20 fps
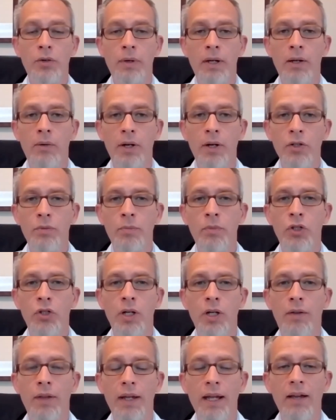great question,
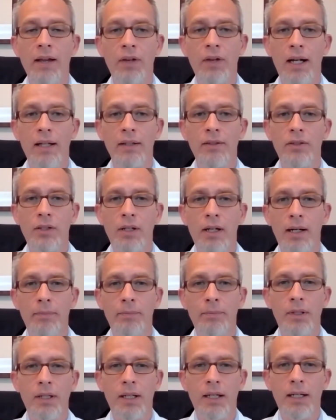Michelle. They have not
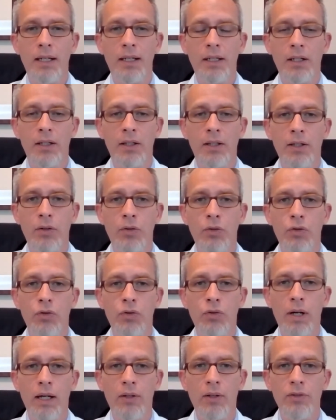stopped. Clinical
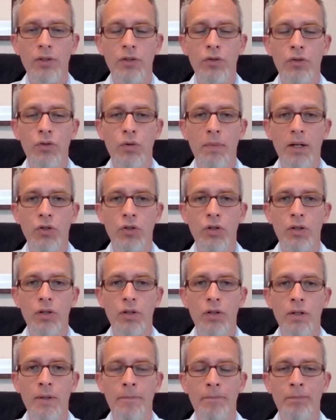trials, as you
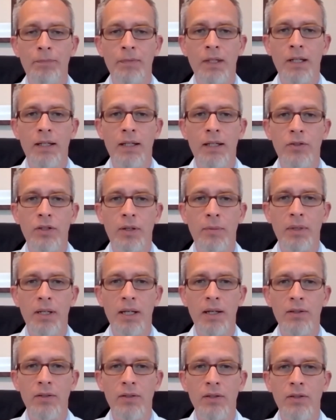mentioned, in some
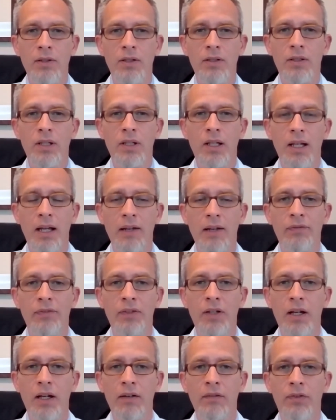cases is the
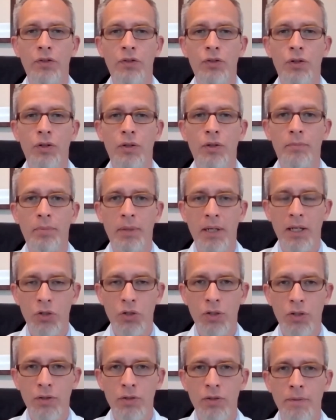lifeline for certain
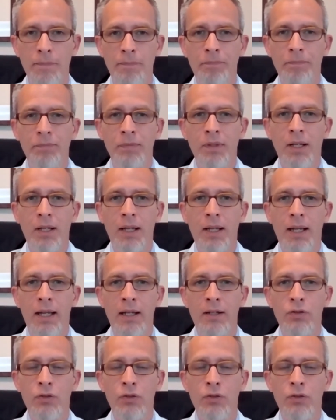patients, and